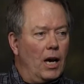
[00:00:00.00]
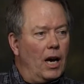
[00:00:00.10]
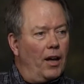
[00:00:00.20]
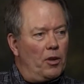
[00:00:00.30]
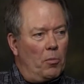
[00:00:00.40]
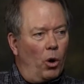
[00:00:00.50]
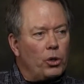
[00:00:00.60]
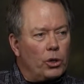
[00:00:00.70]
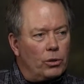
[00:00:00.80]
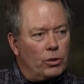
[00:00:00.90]
On the
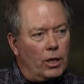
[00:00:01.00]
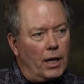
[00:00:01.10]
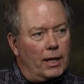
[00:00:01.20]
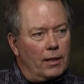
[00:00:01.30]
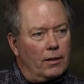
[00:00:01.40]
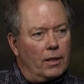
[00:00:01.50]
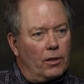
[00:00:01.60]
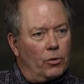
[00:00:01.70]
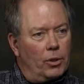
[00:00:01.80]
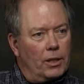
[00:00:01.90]
emotional side, I think
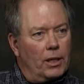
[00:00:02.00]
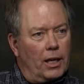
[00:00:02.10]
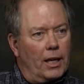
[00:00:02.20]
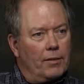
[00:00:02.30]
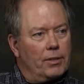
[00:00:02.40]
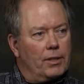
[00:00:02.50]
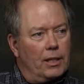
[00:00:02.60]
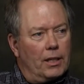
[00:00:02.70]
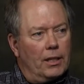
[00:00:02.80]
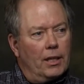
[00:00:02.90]
the one thing I've
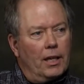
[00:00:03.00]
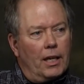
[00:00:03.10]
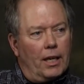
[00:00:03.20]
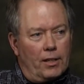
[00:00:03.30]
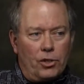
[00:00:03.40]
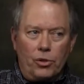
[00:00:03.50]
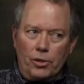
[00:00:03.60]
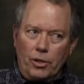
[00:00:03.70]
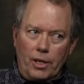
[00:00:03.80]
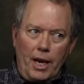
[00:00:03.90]
seen and this
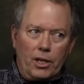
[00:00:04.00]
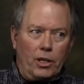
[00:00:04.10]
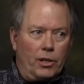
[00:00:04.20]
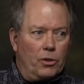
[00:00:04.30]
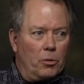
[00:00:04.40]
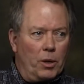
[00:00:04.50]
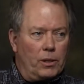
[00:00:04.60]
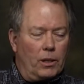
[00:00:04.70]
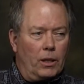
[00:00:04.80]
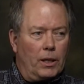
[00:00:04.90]
goes internationally or
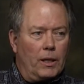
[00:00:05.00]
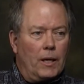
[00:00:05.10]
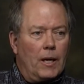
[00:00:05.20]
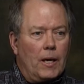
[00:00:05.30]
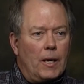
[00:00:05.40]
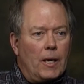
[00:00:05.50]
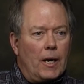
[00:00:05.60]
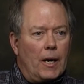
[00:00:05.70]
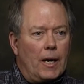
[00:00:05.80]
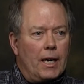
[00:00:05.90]
domestically,
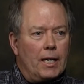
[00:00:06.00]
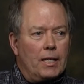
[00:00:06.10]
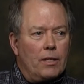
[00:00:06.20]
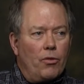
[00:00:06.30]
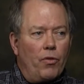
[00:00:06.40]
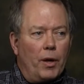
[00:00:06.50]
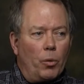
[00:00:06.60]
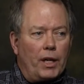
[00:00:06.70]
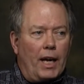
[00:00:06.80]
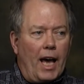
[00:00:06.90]
uh, that
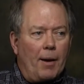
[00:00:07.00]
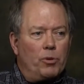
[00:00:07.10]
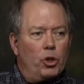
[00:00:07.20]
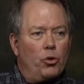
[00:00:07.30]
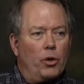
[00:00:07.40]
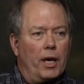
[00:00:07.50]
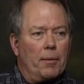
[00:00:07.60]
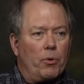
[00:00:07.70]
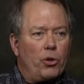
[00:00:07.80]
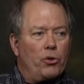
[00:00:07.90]
what can happen to a,
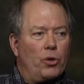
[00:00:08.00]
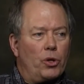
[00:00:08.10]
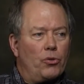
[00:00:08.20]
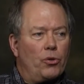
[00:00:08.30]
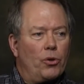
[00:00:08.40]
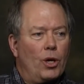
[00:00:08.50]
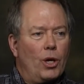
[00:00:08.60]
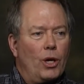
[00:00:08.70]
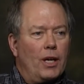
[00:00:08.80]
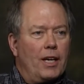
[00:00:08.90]
a, person that is,
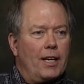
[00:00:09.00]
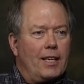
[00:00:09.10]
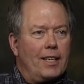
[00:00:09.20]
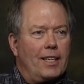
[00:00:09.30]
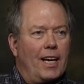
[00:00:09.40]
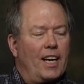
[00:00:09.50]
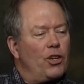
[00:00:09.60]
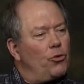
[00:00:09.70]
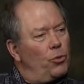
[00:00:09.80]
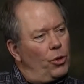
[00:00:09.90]
I
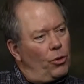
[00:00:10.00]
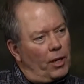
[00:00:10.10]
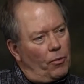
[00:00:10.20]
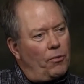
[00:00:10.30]
guess when you think of a